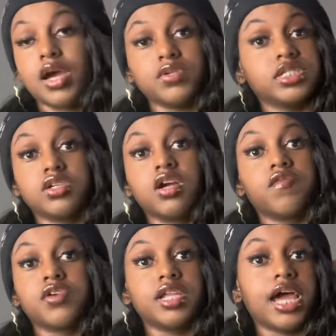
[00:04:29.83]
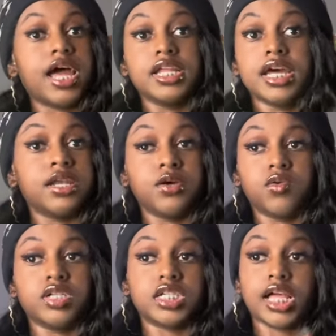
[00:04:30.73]
his girlfriend. Like, I did not know,
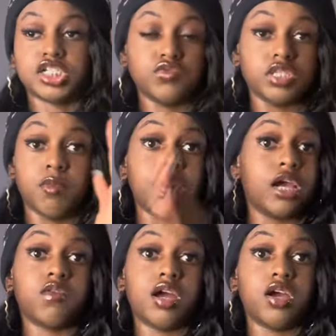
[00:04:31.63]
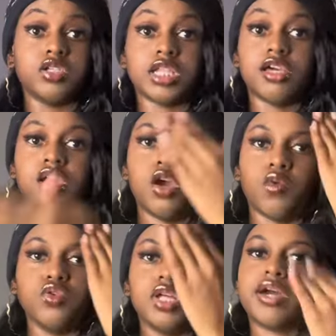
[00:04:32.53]
because, like, she was in the background. It's like,
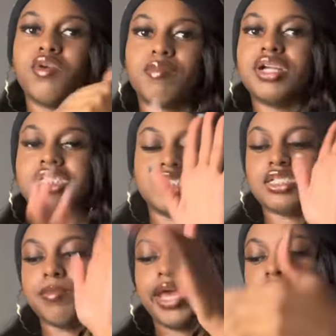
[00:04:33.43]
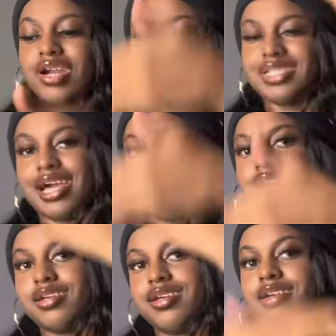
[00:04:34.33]
when you look at one person, just the background, just like,
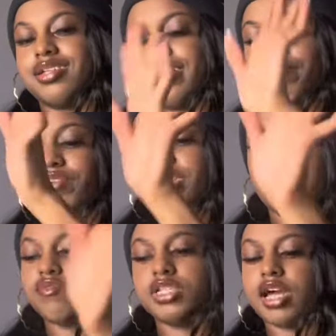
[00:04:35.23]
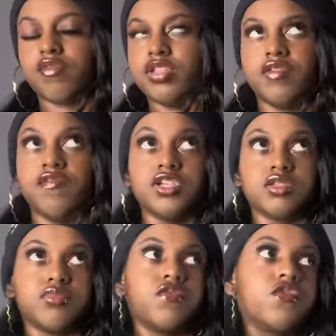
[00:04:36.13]
not really
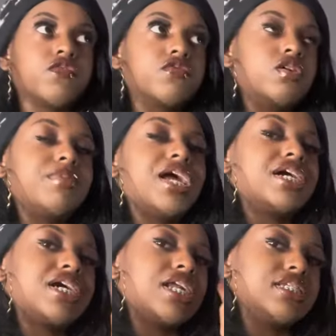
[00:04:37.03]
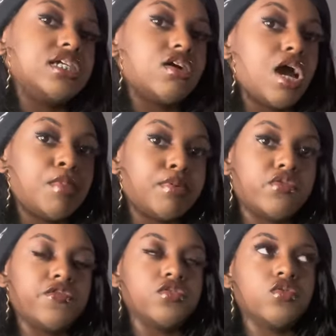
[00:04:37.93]
visible for real, but I could kind of see her out of my
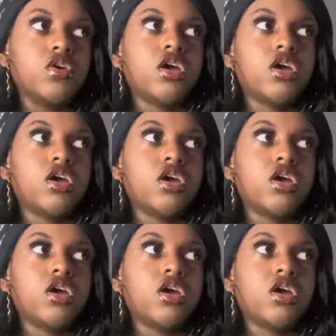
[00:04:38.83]
peripheral,